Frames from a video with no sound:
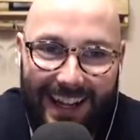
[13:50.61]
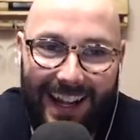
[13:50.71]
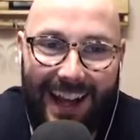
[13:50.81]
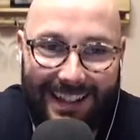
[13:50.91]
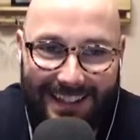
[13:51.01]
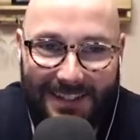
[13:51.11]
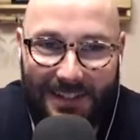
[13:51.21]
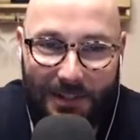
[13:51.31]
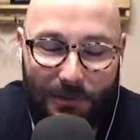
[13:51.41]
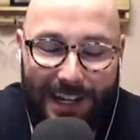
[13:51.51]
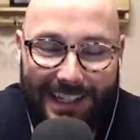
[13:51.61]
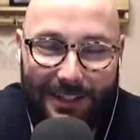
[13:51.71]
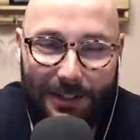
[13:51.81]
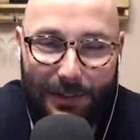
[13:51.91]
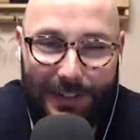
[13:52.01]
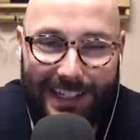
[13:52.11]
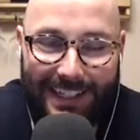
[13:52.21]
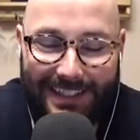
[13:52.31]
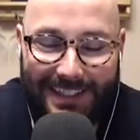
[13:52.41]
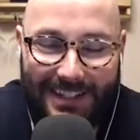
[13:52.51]
Alex is just writing
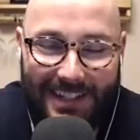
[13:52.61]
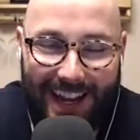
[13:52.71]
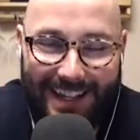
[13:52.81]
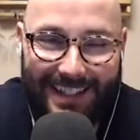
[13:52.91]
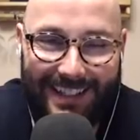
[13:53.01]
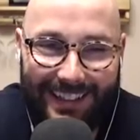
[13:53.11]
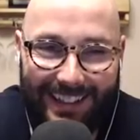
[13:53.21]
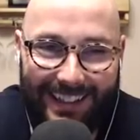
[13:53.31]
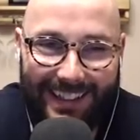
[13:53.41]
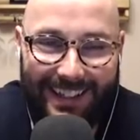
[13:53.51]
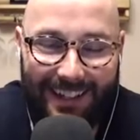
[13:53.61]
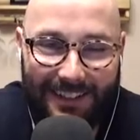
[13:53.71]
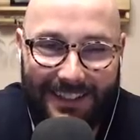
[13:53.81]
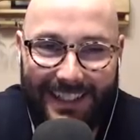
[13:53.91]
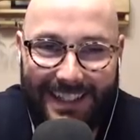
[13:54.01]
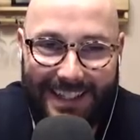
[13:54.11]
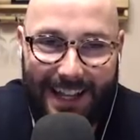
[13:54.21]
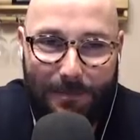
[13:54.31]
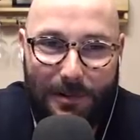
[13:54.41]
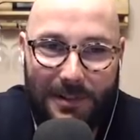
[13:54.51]
graffiti on his chest and like colouring in his
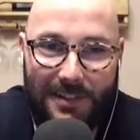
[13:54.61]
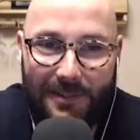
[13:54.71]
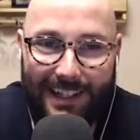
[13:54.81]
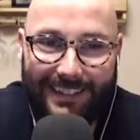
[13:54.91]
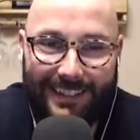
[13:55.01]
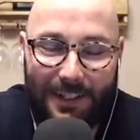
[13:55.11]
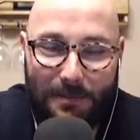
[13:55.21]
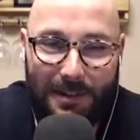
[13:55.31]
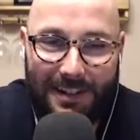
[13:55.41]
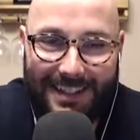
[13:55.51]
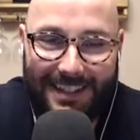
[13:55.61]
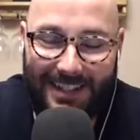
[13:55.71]
nipples and writing dirt box in his